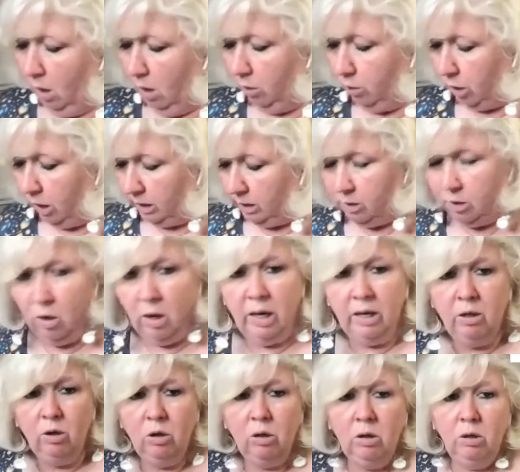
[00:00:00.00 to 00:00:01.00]
Okay, so
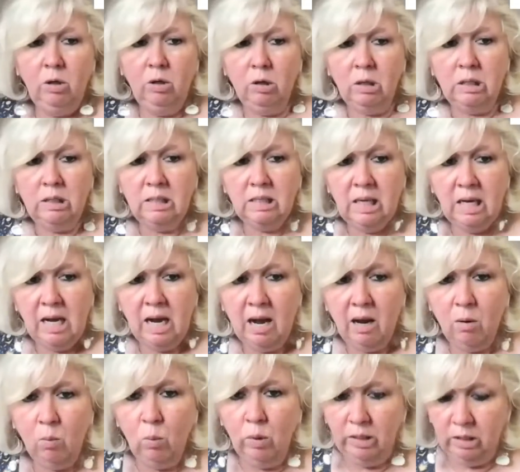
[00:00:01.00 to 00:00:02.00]
how you can see
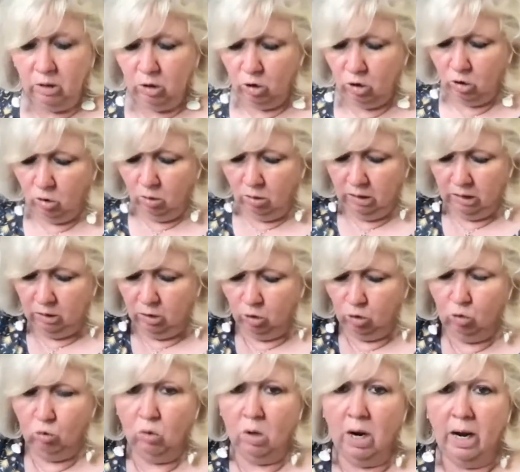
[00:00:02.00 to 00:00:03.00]
how when it's starting to
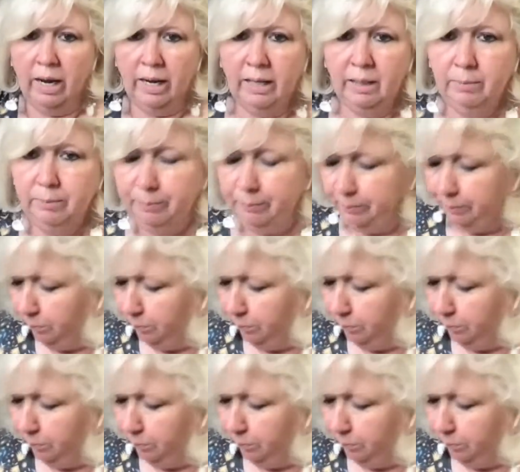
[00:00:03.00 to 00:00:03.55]
dry,